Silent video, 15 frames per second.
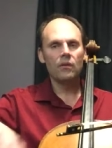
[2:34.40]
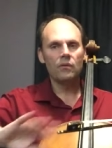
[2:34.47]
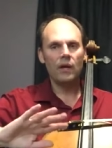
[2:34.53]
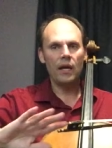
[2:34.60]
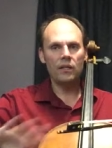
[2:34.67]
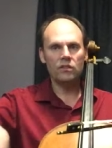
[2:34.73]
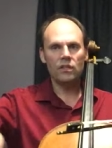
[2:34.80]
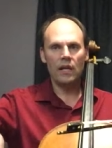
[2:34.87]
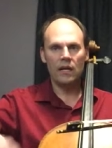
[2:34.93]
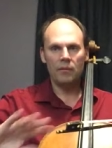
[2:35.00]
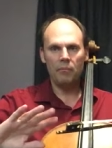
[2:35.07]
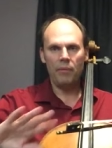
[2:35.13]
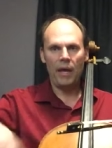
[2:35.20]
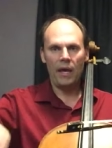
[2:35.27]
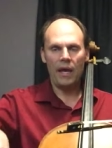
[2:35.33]
right? It's not
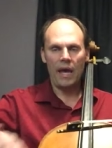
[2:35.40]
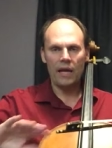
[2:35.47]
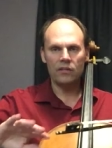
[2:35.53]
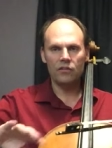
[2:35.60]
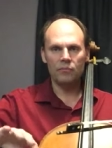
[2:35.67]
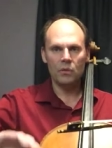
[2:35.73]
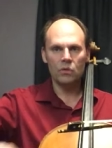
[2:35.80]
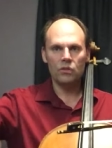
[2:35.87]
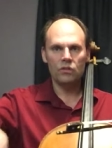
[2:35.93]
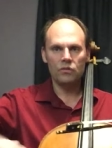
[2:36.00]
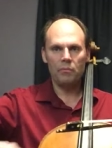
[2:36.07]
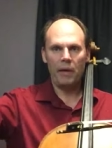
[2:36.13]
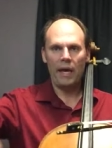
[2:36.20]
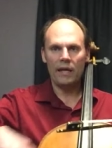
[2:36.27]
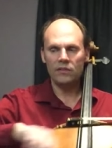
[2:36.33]
an active motion, it's
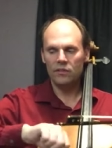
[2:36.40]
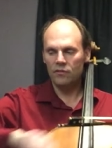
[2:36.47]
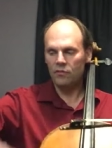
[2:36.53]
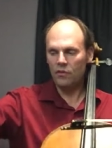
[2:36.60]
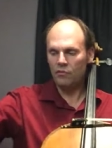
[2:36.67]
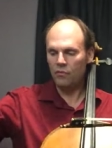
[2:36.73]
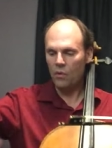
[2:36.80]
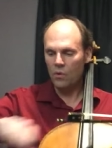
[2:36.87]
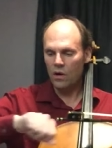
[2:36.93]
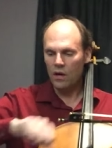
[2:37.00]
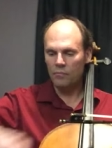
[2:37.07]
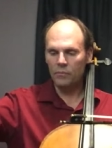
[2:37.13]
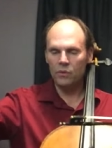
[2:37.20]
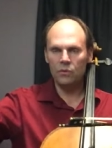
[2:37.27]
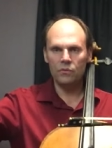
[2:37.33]
passive. The
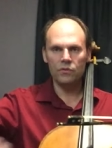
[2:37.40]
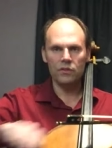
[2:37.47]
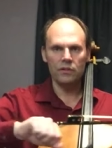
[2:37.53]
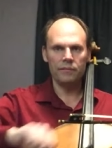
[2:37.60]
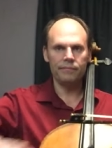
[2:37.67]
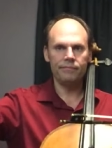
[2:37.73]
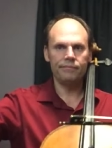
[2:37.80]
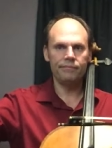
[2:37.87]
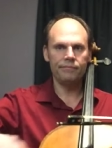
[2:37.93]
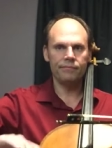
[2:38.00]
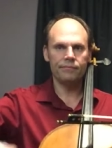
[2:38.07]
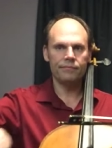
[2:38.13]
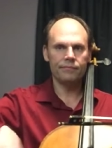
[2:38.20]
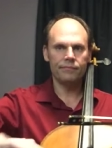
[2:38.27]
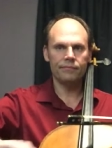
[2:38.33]
forearm moves
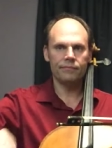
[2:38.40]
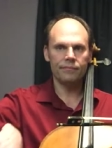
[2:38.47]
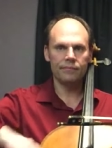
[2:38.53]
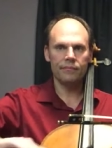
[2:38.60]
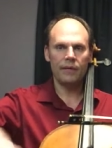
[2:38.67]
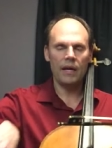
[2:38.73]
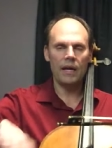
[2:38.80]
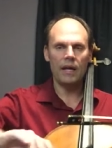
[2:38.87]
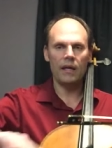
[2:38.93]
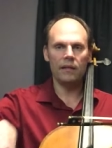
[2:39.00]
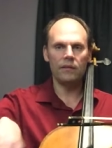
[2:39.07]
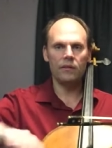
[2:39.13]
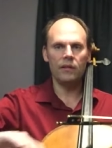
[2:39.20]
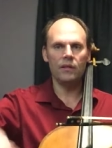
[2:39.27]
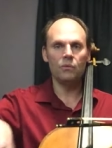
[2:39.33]

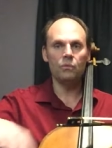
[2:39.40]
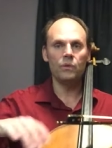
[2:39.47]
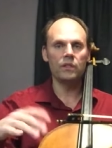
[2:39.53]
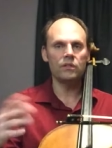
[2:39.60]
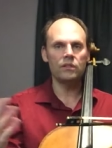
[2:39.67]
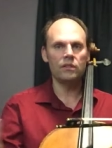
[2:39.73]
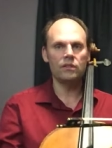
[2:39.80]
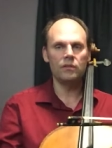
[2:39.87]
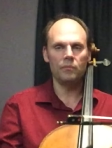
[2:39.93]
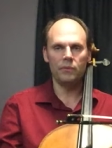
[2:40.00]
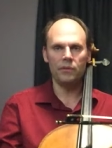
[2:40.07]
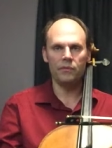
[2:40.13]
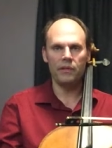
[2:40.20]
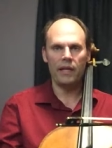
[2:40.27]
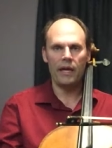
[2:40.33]
and the wrist is
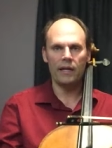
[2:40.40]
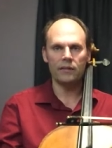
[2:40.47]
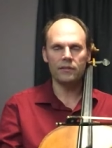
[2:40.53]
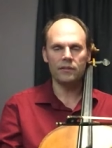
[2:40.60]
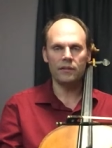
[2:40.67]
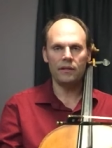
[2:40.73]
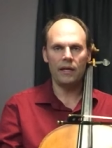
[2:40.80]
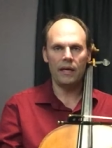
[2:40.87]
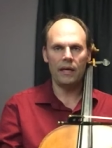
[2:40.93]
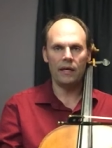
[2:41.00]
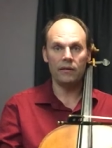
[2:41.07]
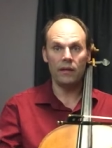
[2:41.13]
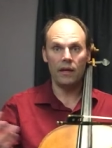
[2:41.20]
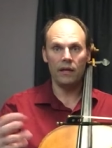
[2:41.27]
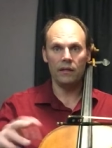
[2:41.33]
simply relaxed
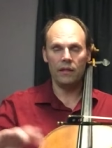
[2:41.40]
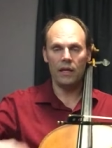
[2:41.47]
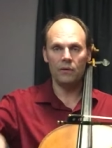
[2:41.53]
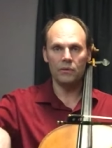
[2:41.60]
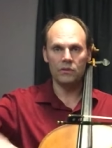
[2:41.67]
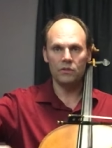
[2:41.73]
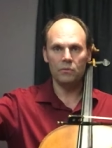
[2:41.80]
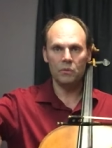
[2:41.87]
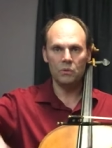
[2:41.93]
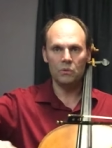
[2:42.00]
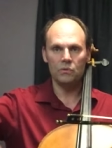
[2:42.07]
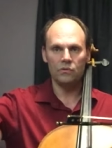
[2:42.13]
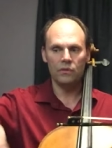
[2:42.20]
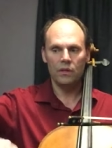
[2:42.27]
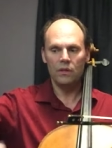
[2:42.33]
and I allow it to
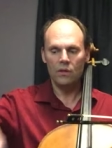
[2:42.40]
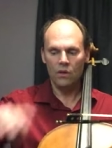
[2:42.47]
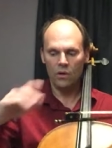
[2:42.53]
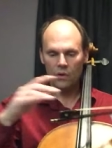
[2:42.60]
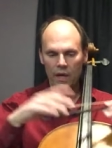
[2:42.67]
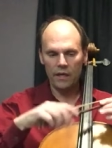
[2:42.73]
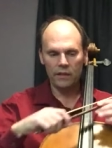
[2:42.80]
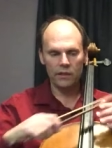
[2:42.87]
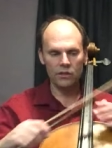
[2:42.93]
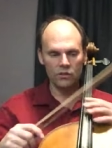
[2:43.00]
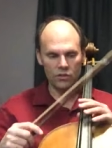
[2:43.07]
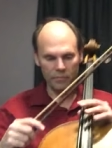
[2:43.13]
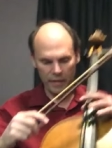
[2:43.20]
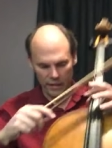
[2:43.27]
move. Okay, here's some